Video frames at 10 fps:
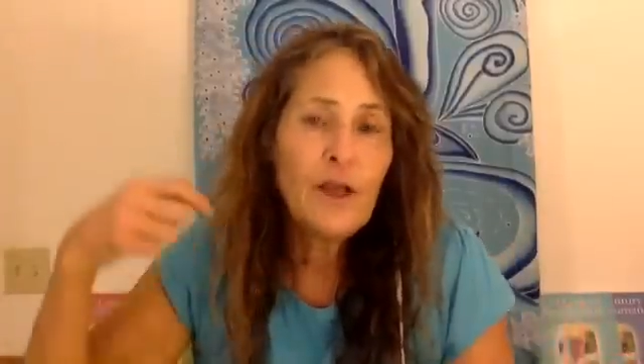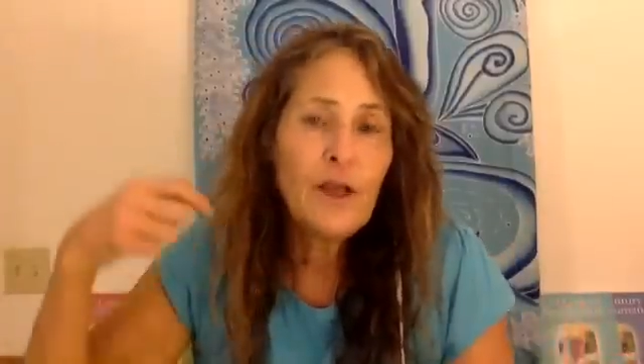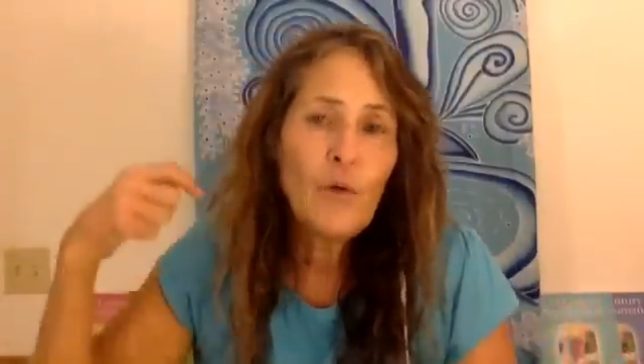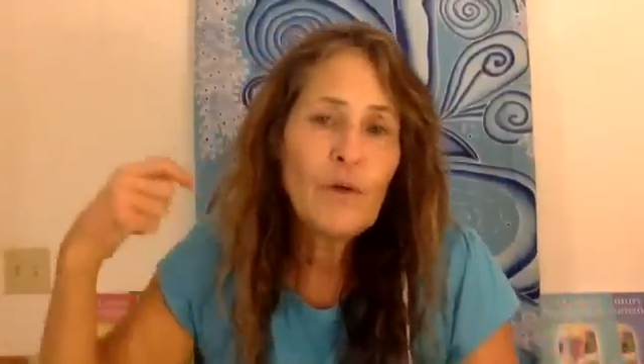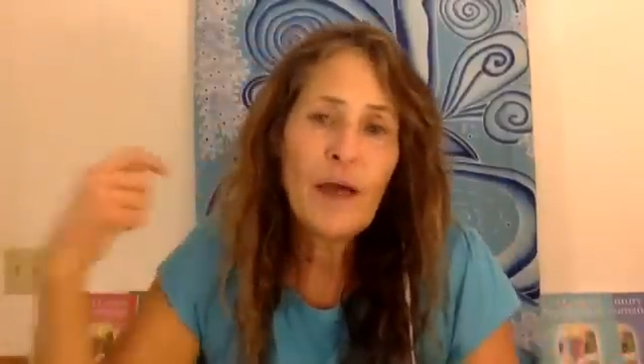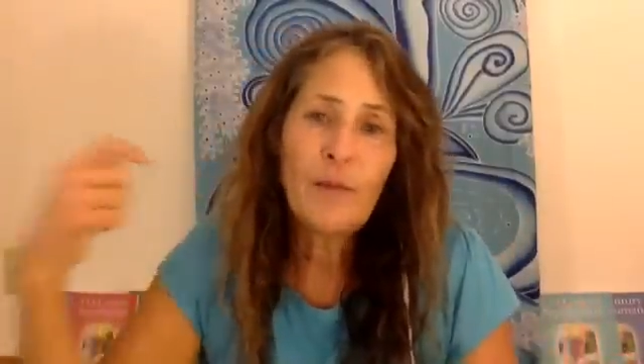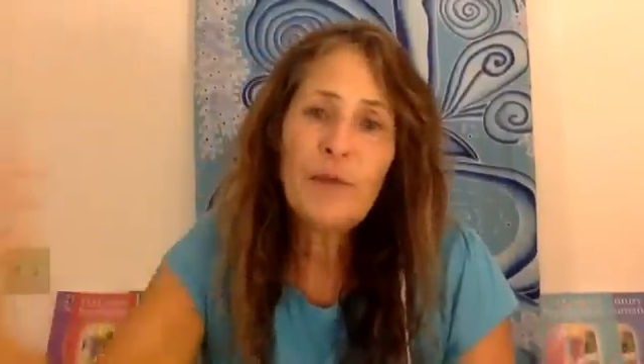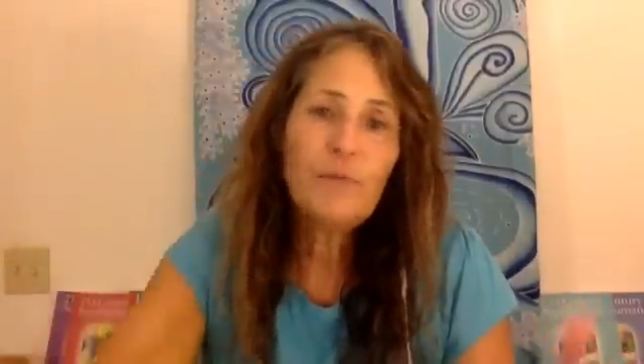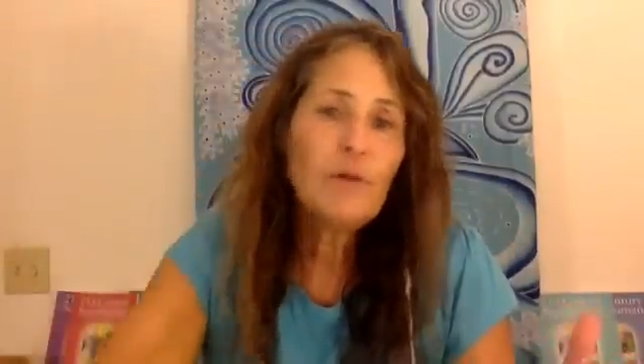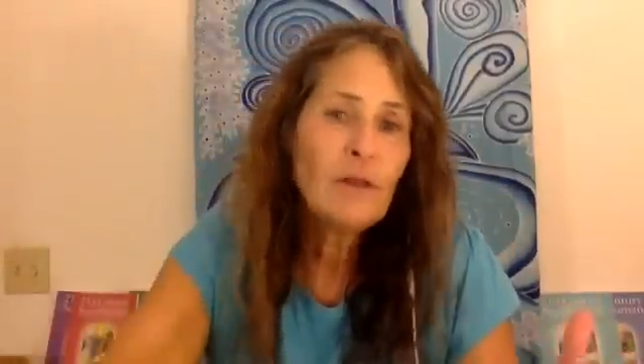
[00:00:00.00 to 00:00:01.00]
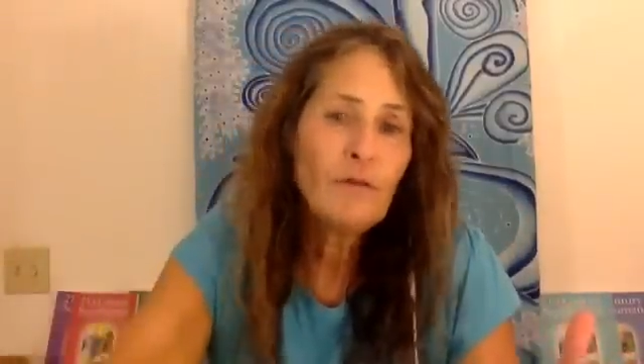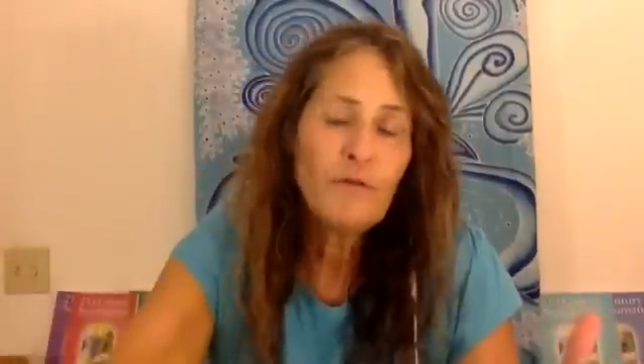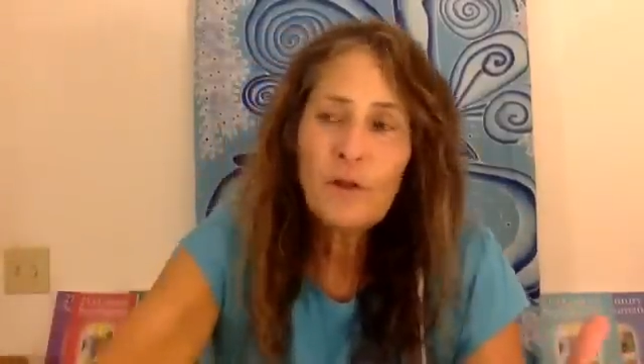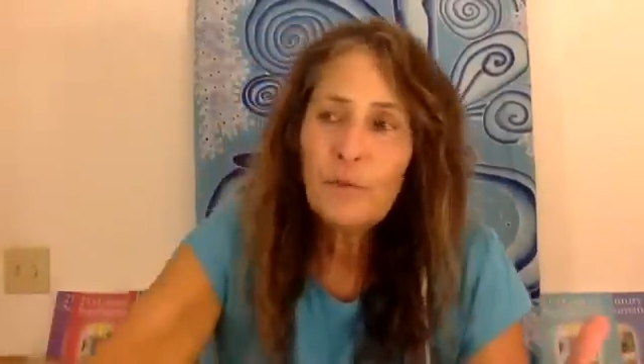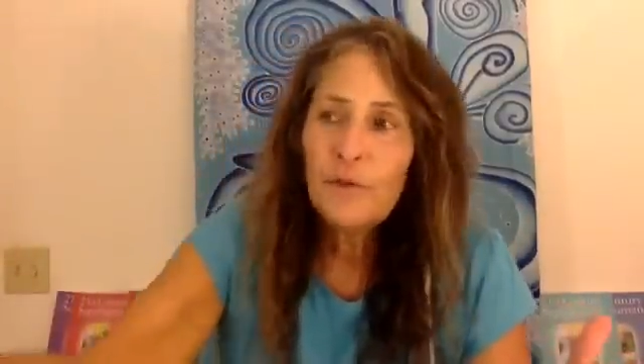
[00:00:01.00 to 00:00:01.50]
You know, we've got people in the
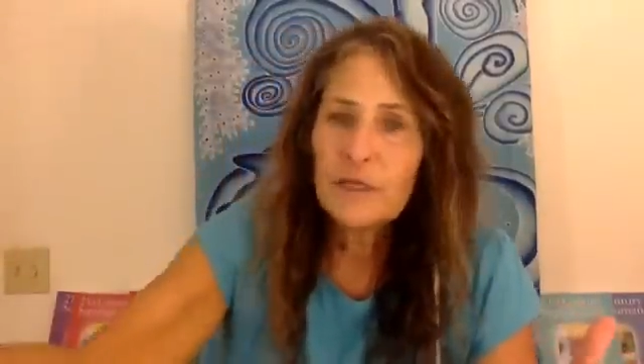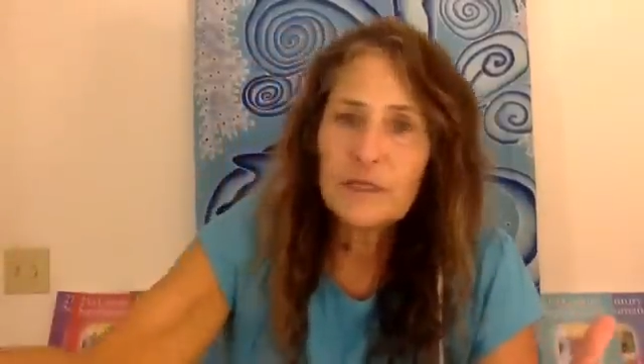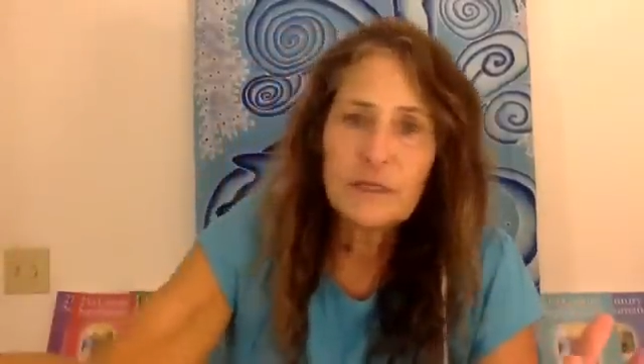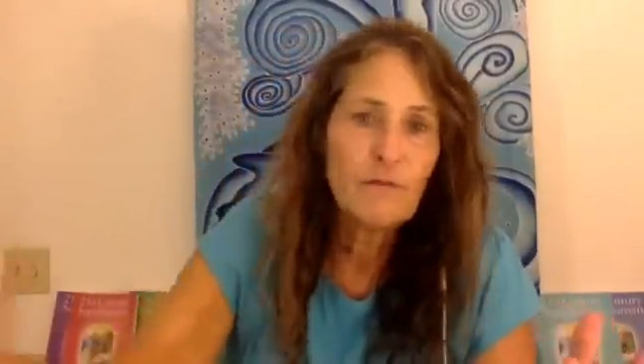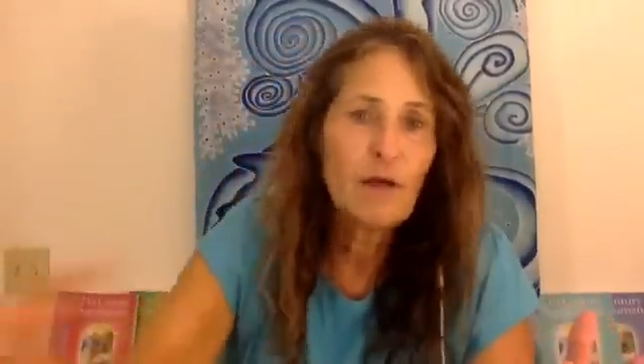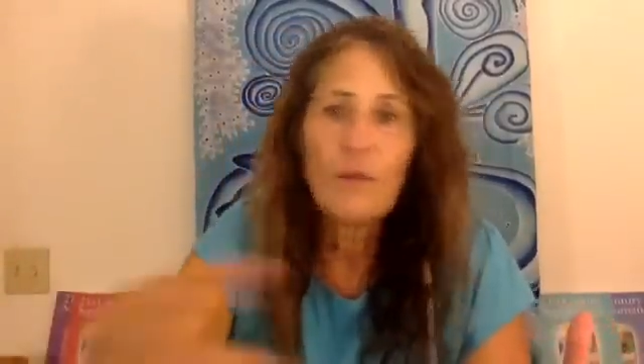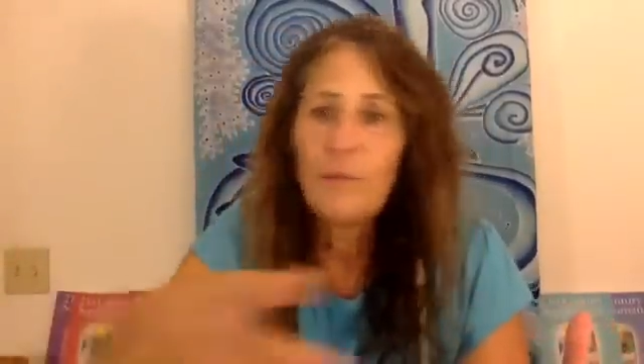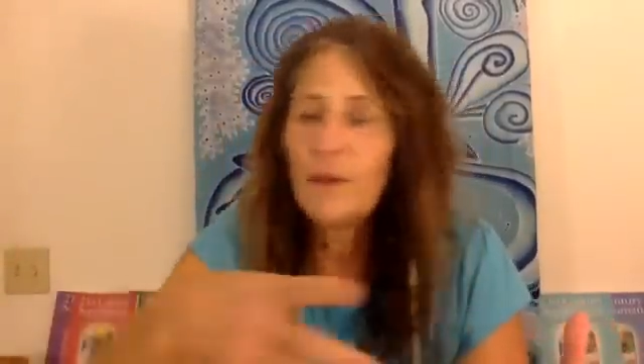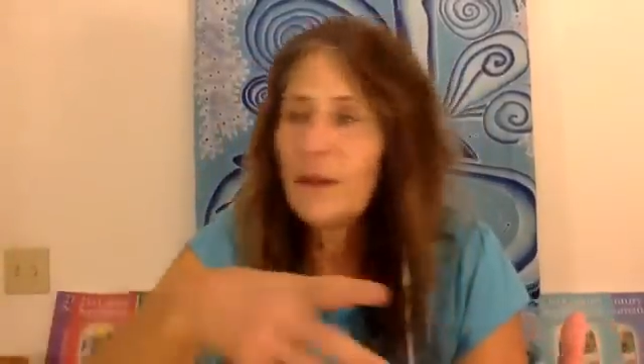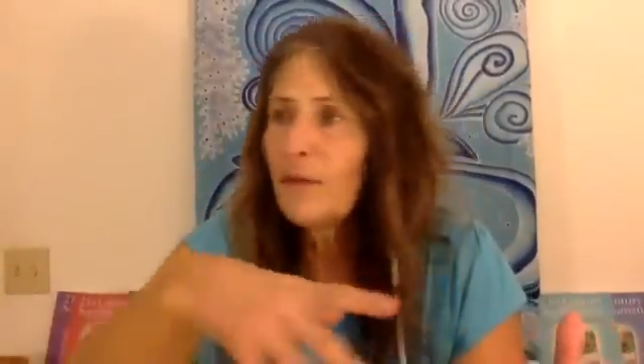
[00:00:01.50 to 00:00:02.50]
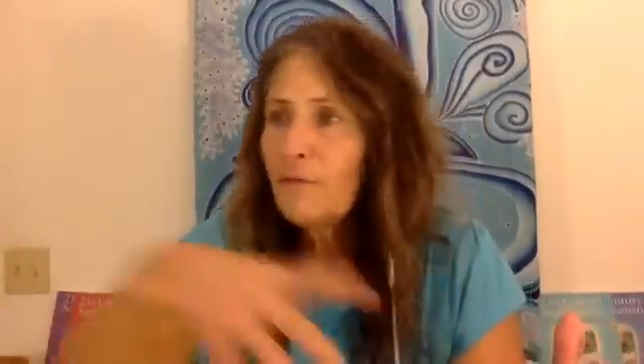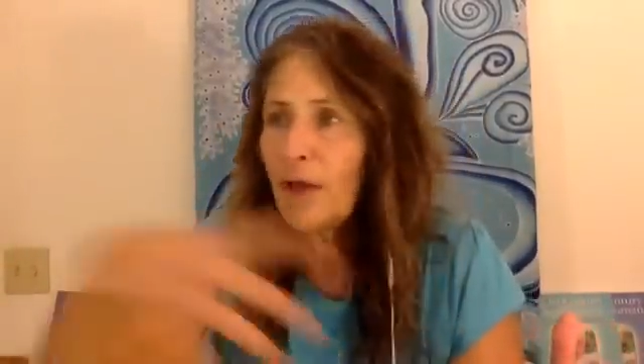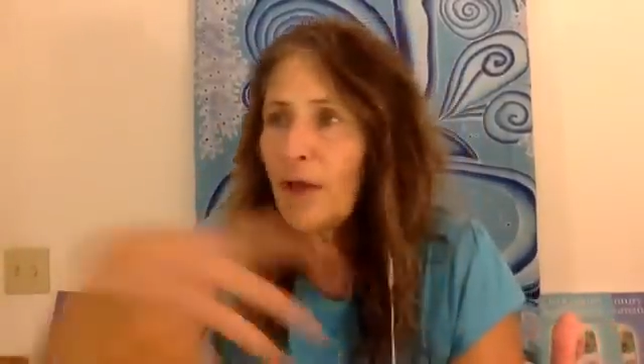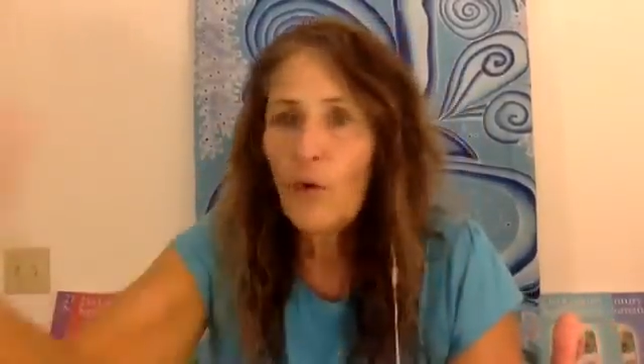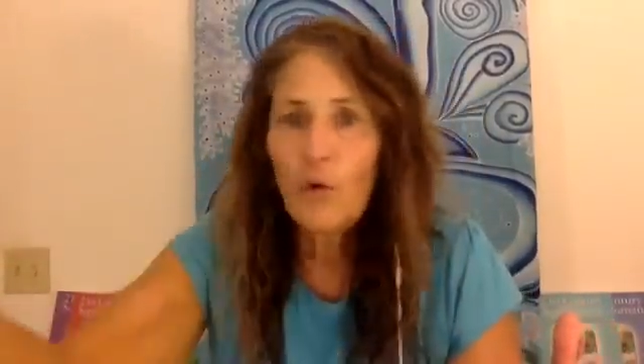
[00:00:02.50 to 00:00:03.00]
Philippines developing, they've
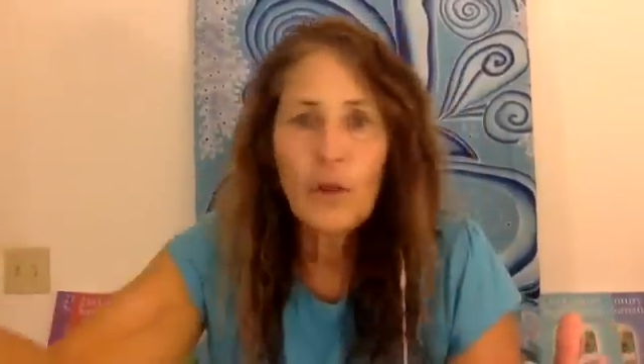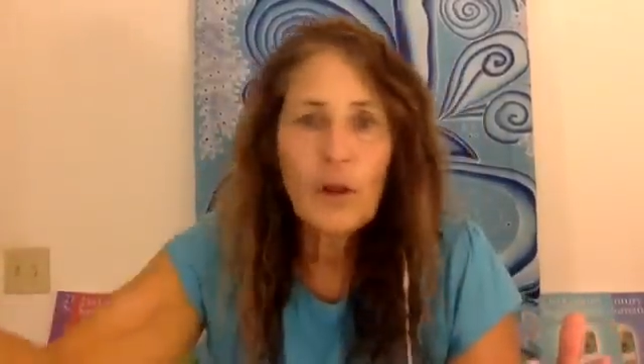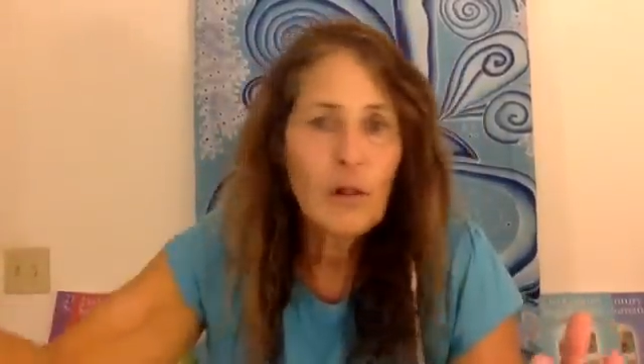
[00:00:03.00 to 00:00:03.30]
got a whole